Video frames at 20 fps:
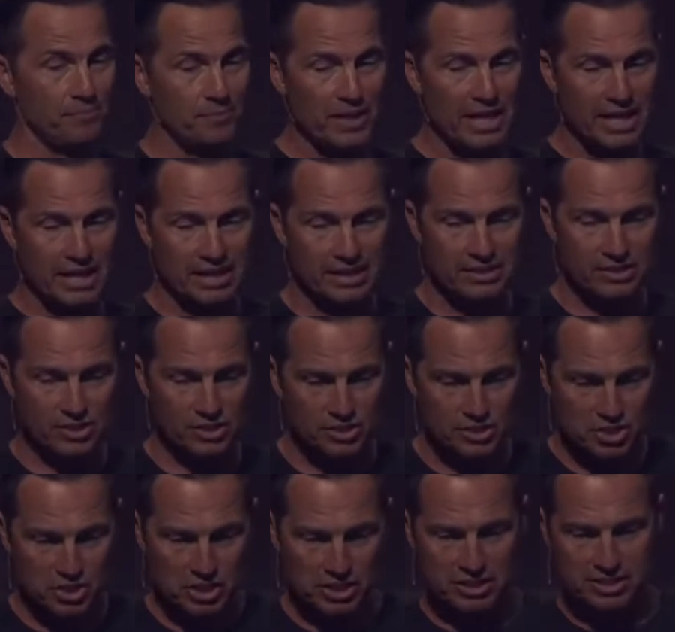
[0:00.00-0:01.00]
and
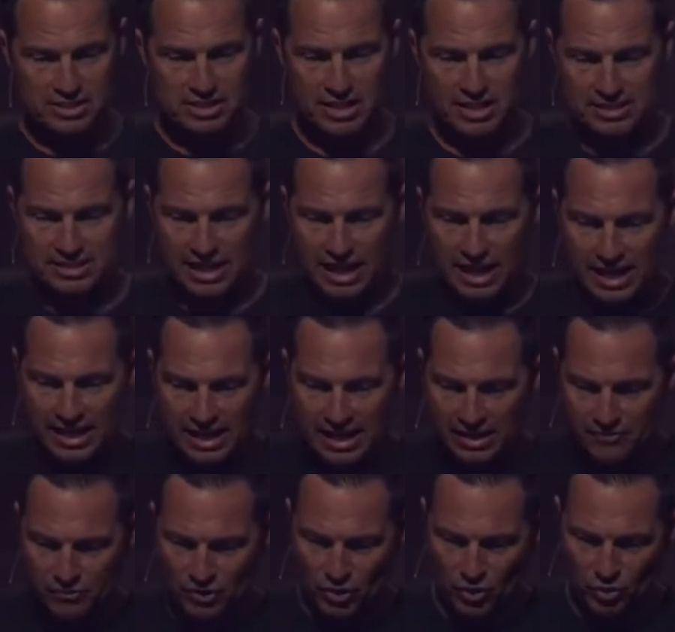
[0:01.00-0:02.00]
she says, I
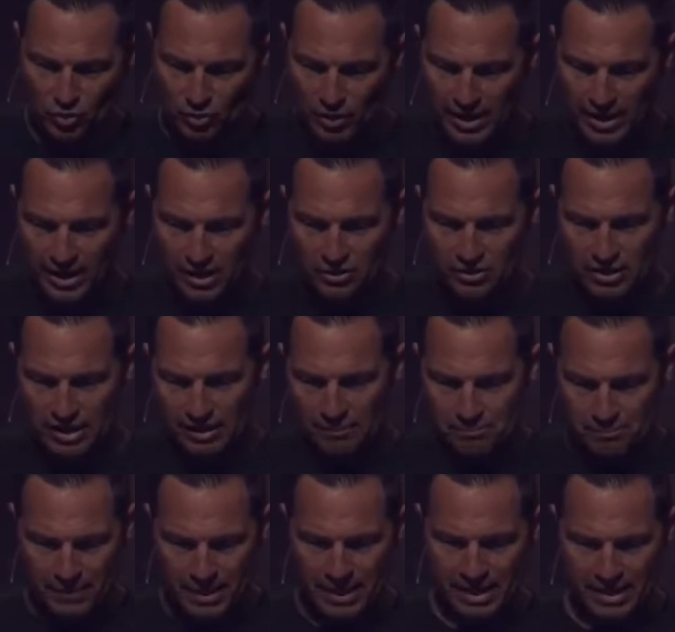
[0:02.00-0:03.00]
have acquired a
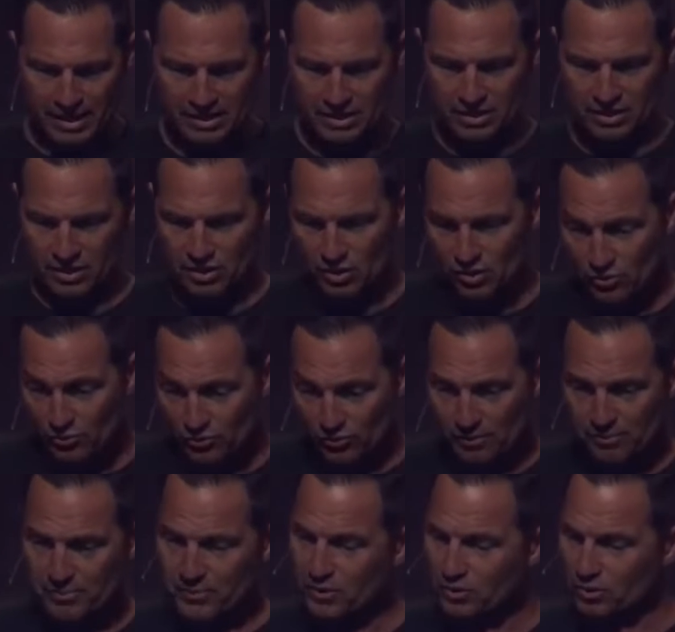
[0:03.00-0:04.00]
man
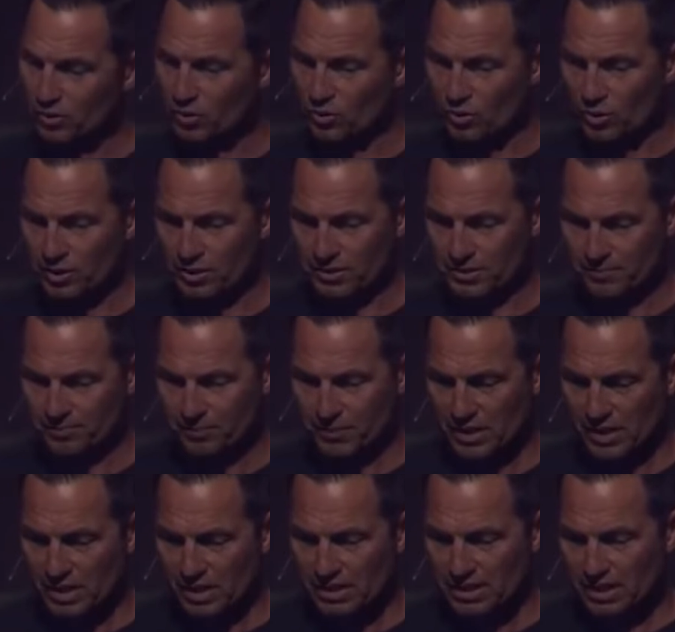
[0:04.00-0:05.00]
from the Lord.
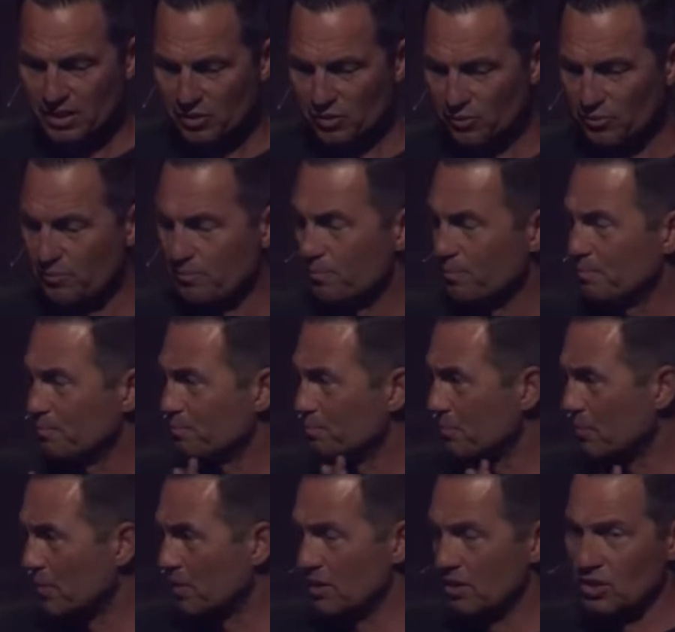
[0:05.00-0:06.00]
Now,
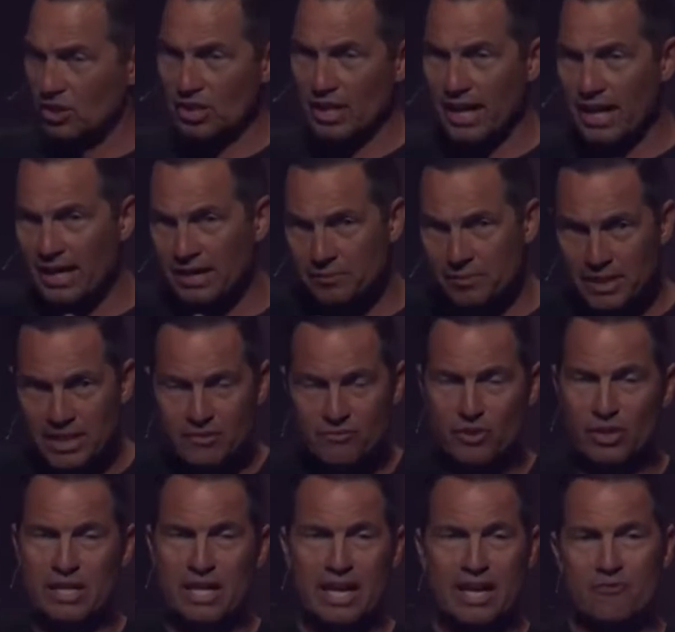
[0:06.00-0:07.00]
Adam and Eve are
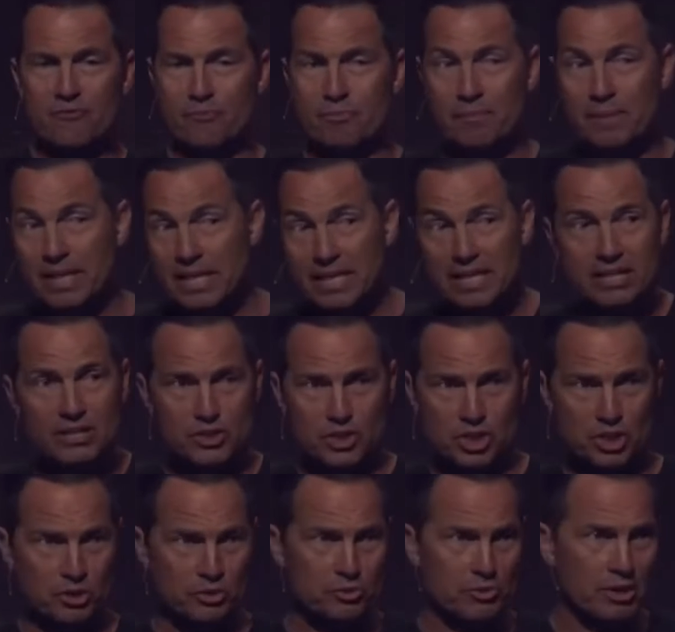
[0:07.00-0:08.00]
going to have many
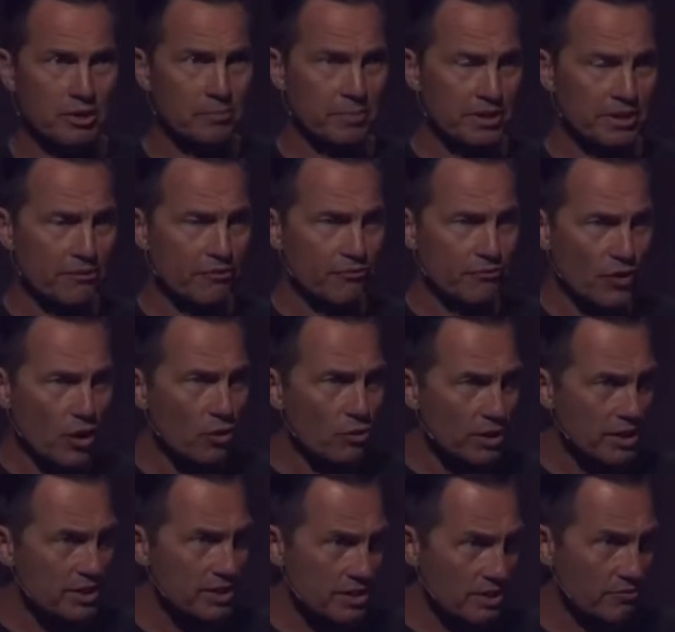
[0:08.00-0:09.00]
children, but the
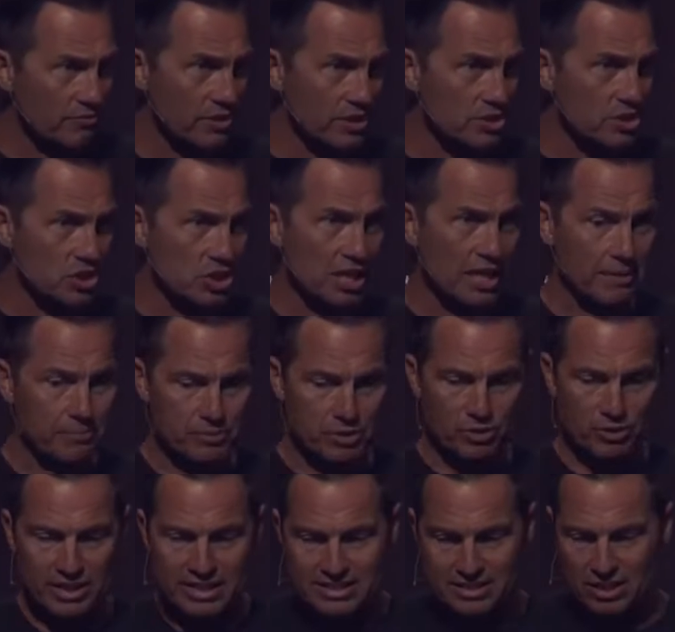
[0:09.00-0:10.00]
focus of this
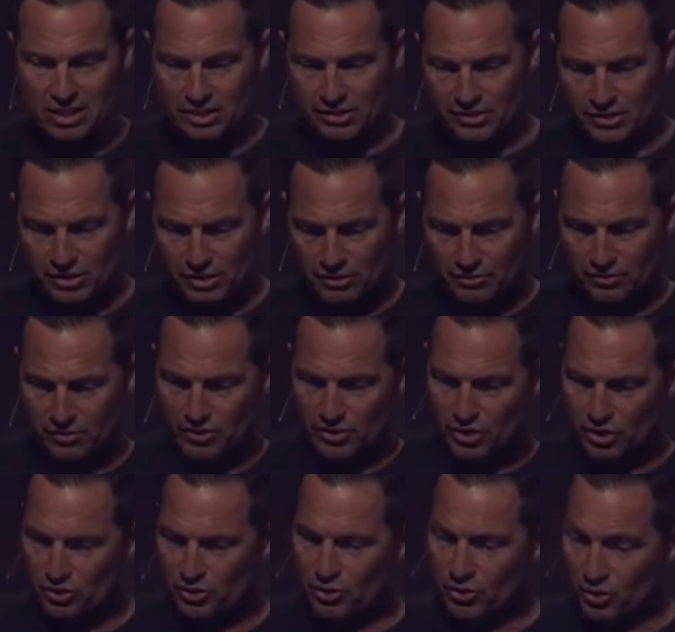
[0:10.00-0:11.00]
chapter is on the,
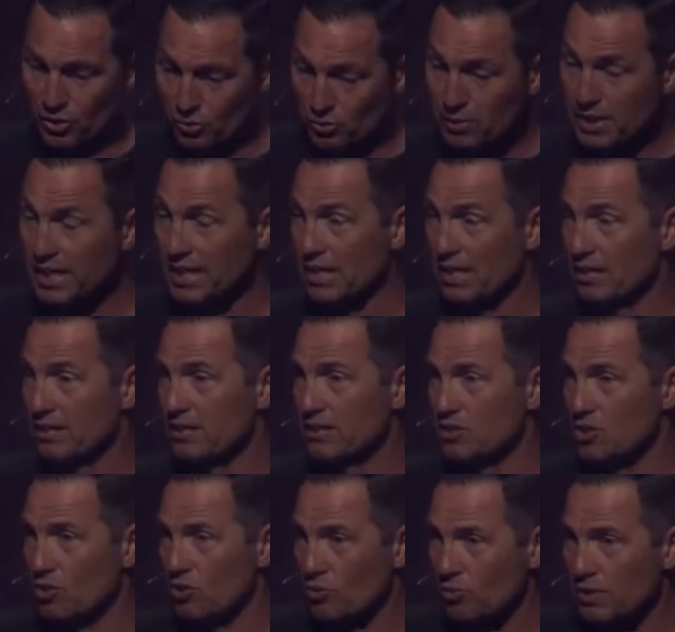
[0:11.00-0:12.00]
their three,
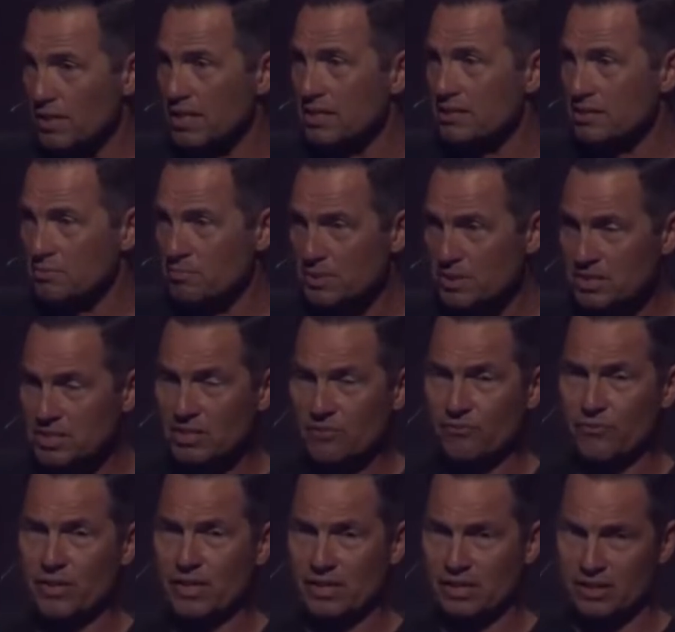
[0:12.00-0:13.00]
these three
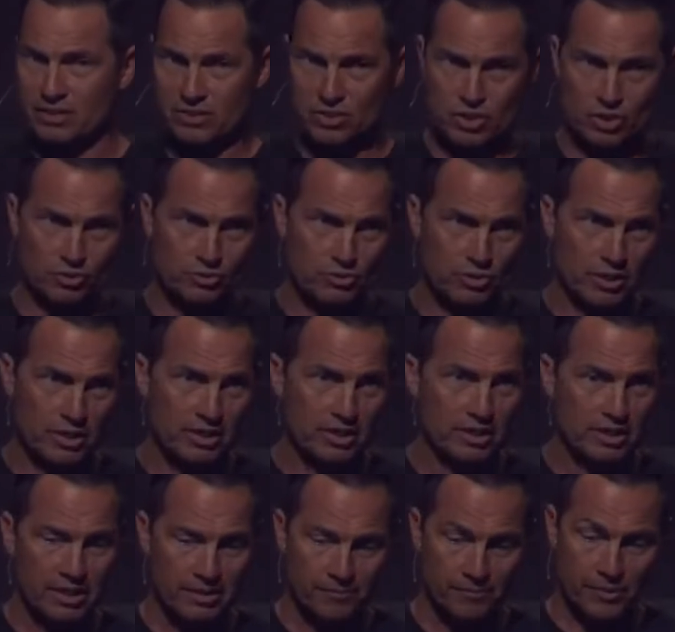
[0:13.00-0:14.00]
specific children
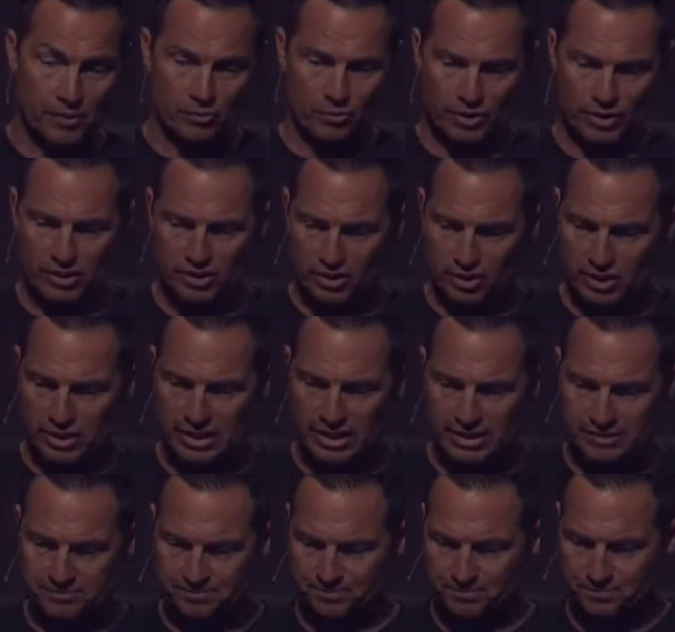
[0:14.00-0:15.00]
that we're going to look
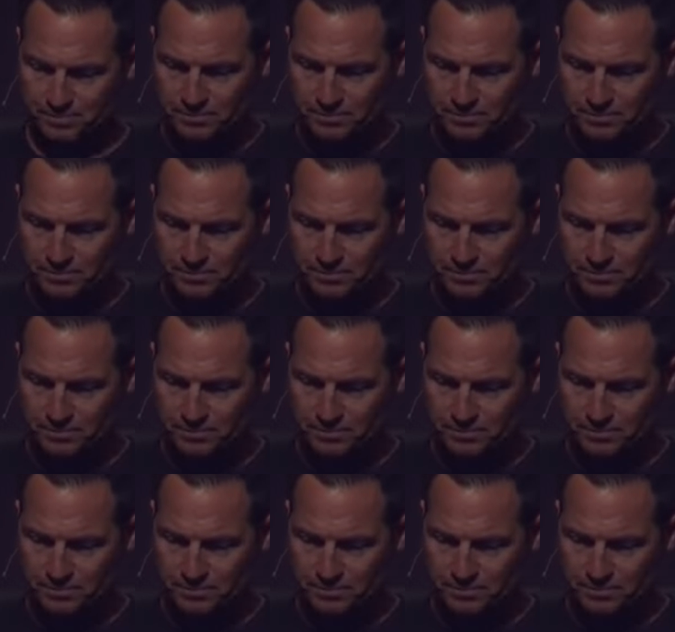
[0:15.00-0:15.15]
at